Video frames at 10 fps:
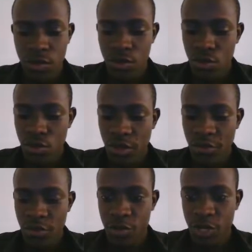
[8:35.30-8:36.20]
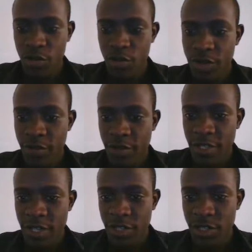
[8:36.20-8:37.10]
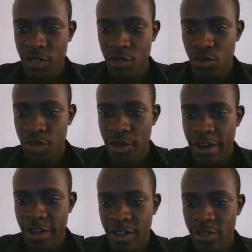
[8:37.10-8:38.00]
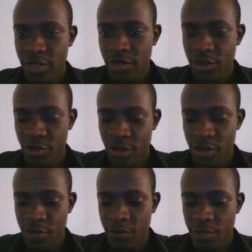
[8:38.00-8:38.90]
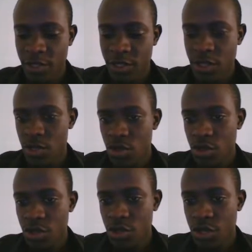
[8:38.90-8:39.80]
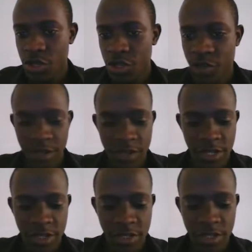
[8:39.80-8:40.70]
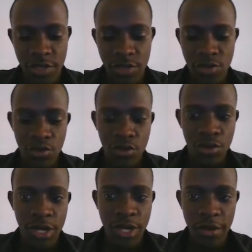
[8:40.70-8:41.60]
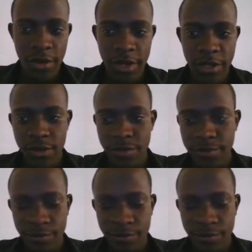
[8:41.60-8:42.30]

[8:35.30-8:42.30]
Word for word: so the form state will give us access to errors so let me try to fix this so this is going to give us access to errors